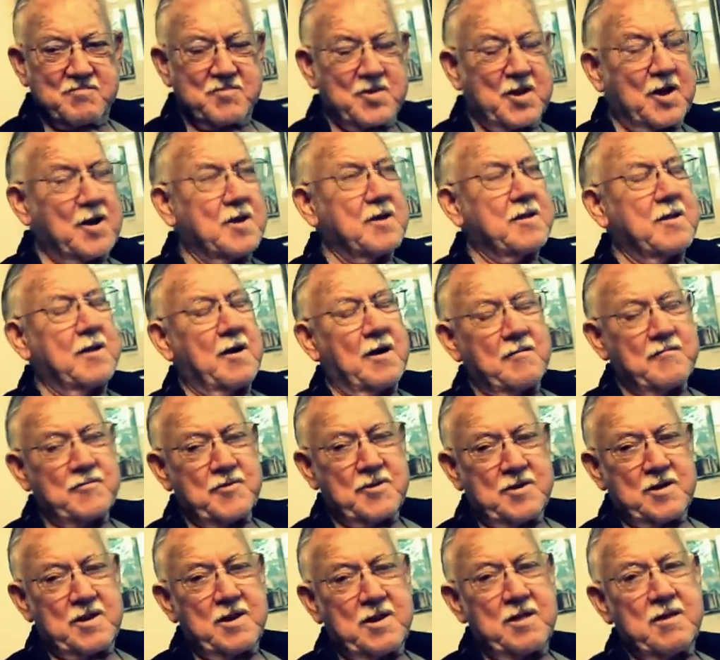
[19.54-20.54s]
No, not
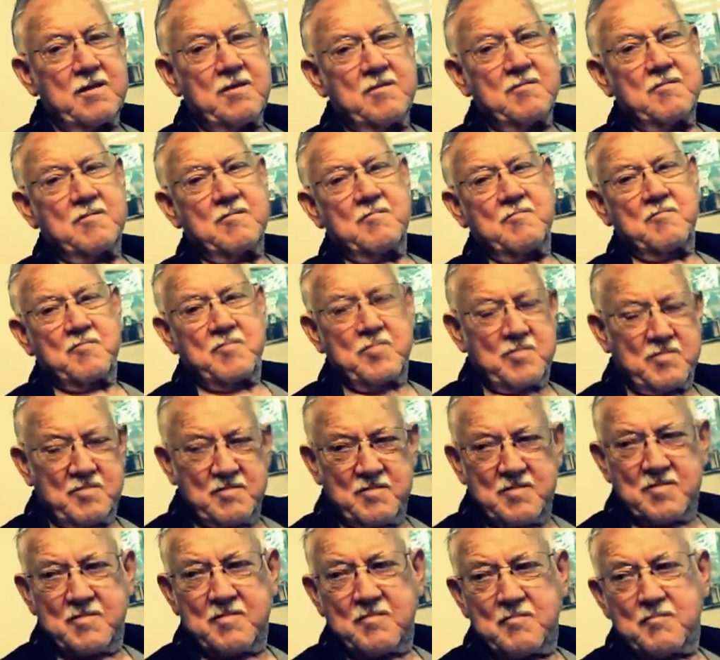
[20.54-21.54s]
really.
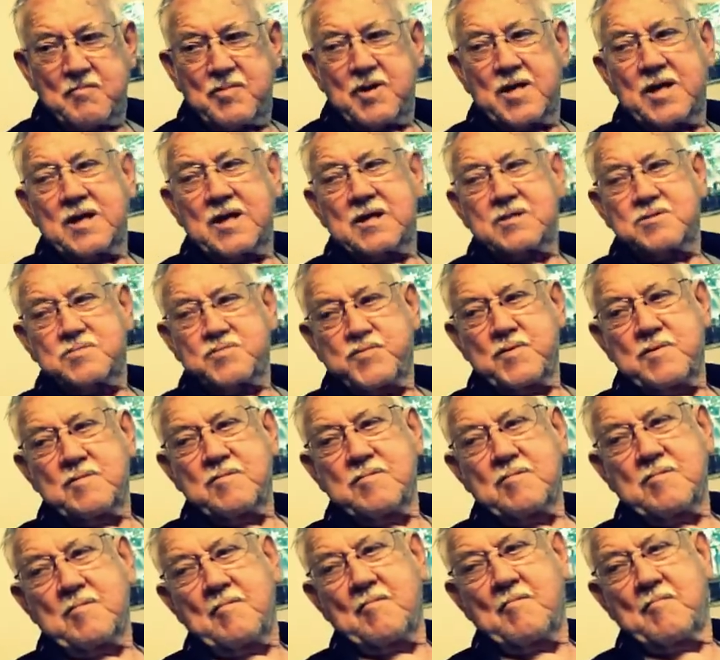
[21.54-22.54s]

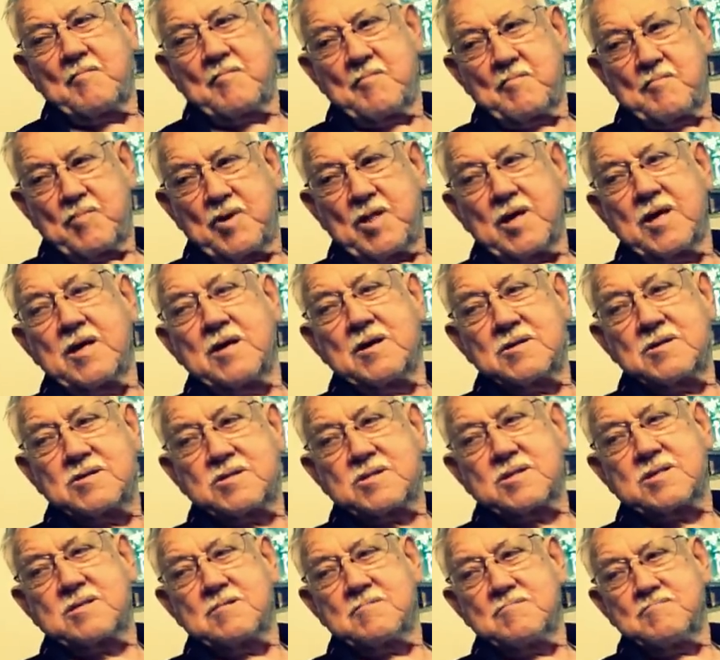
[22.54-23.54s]
Blessful.
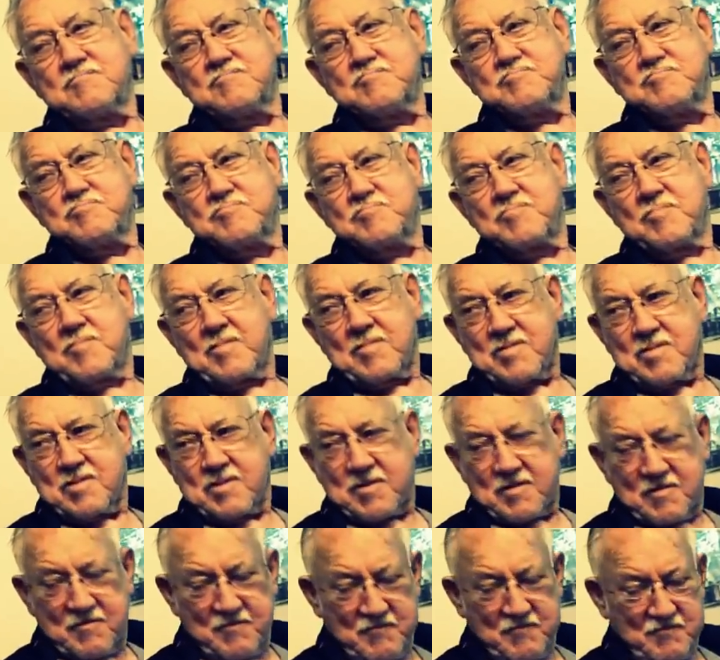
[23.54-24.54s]
Blessed. Blessed.
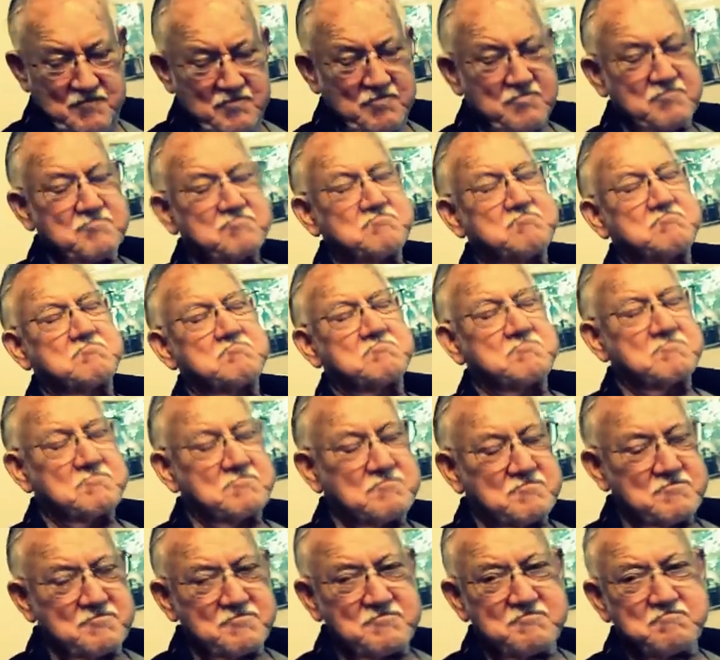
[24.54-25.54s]
All right.
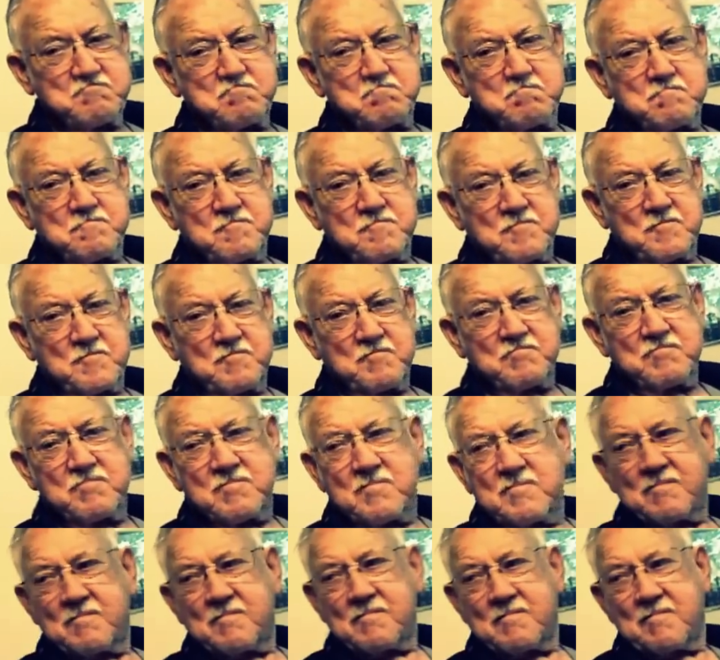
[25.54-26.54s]
Well, what's your
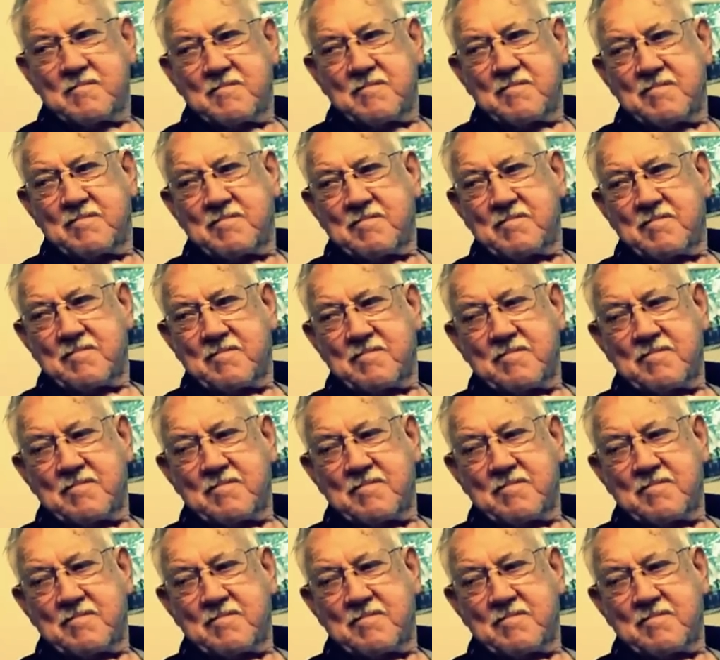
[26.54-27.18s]
greatest memory?